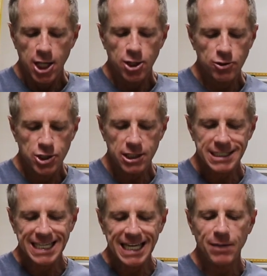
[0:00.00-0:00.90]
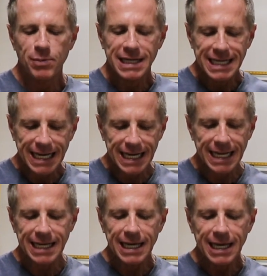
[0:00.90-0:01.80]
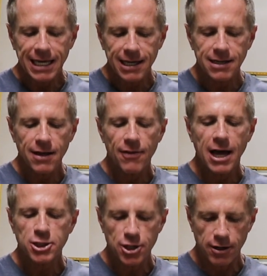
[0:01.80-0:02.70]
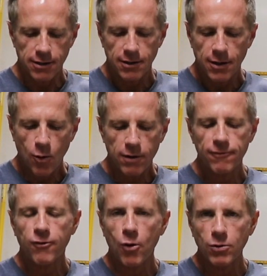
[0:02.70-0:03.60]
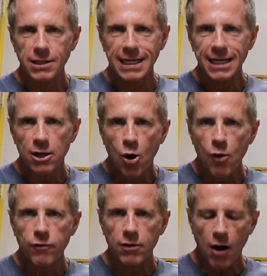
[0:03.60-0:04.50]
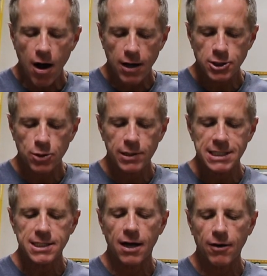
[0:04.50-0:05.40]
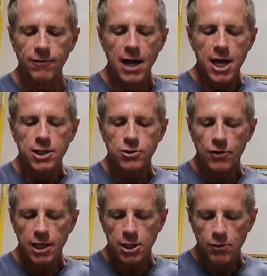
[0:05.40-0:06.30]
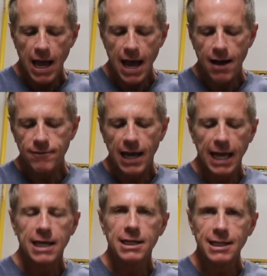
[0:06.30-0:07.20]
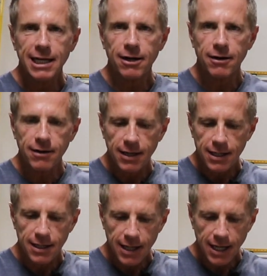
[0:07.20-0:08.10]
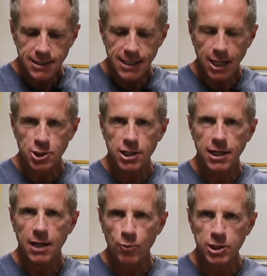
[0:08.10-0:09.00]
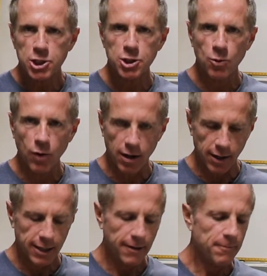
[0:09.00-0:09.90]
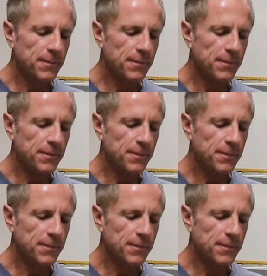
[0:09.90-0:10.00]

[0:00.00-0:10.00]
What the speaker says: You just keep kneading in that dirt or folding it over onto itself so that you have a cleaner section in which to work.